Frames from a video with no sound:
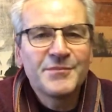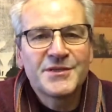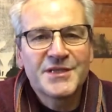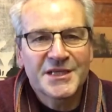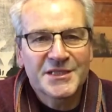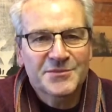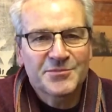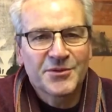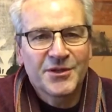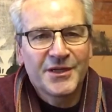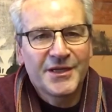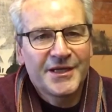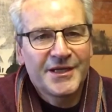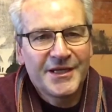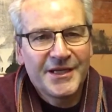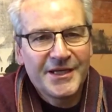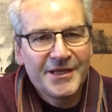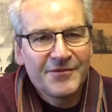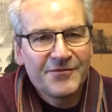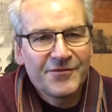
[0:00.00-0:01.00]
desperately in
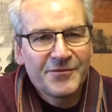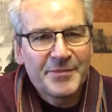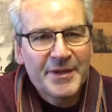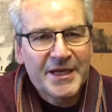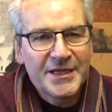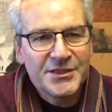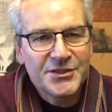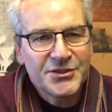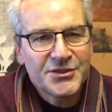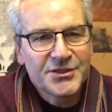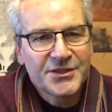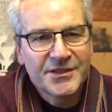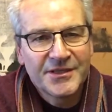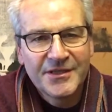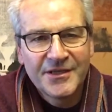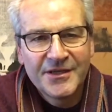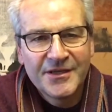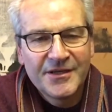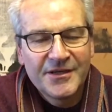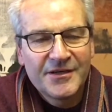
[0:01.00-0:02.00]
need of a bench.
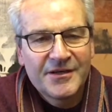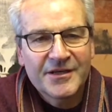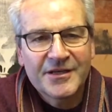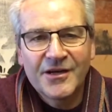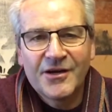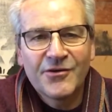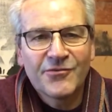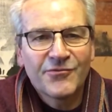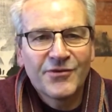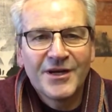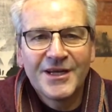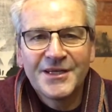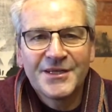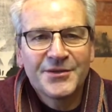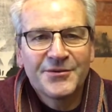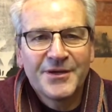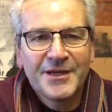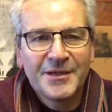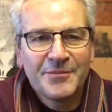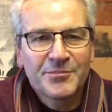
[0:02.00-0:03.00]
I can't really
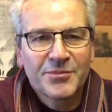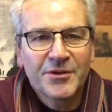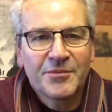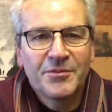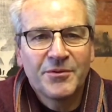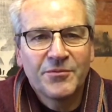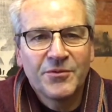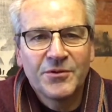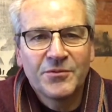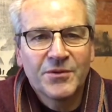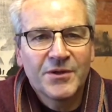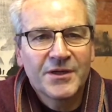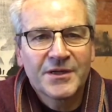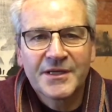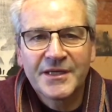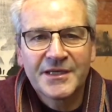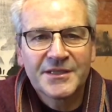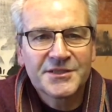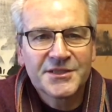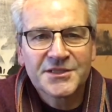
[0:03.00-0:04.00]
do any proper
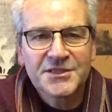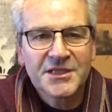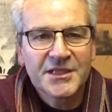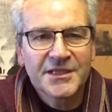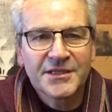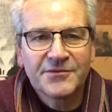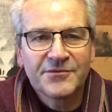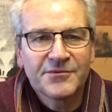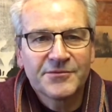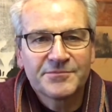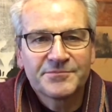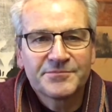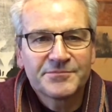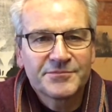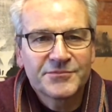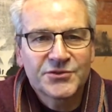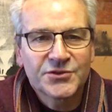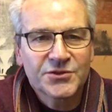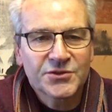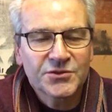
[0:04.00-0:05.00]
woodworking, chiselling or
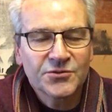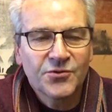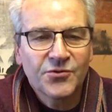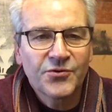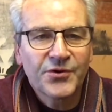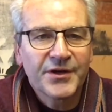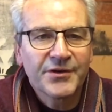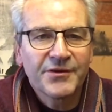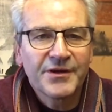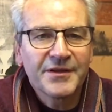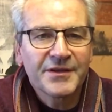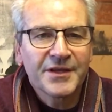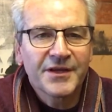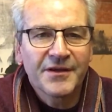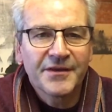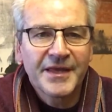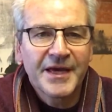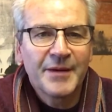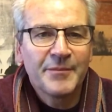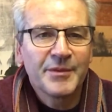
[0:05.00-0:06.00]
sawing or anything
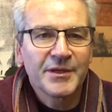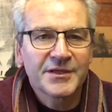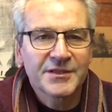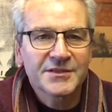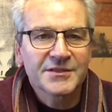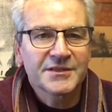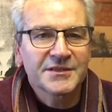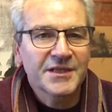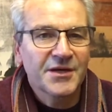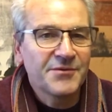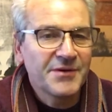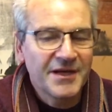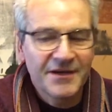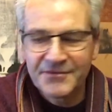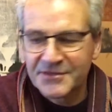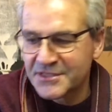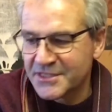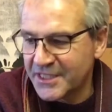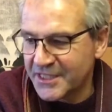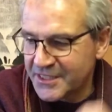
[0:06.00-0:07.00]
like that because I don't have a
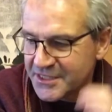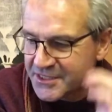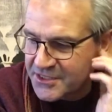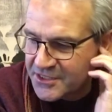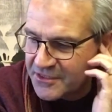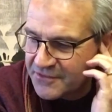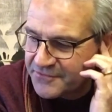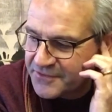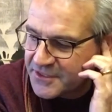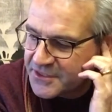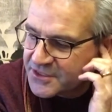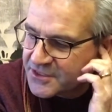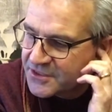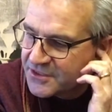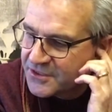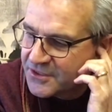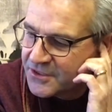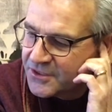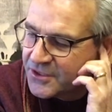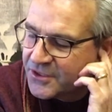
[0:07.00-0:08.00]
steady surface.
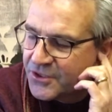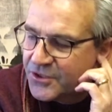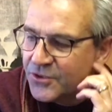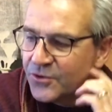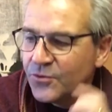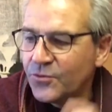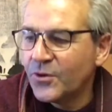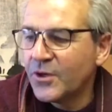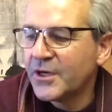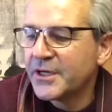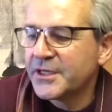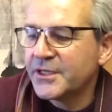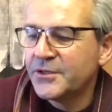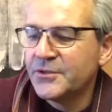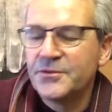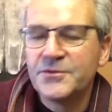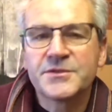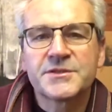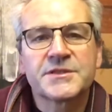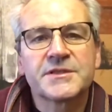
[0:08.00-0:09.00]
All I
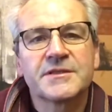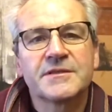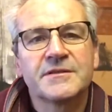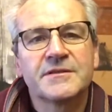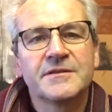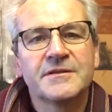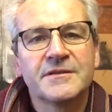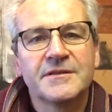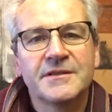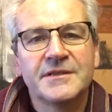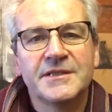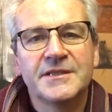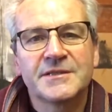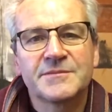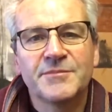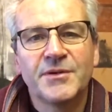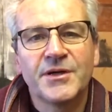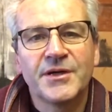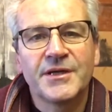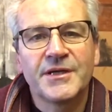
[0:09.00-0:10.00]
use is
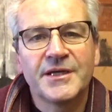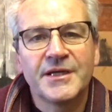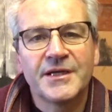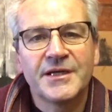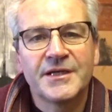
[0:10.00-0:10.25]
my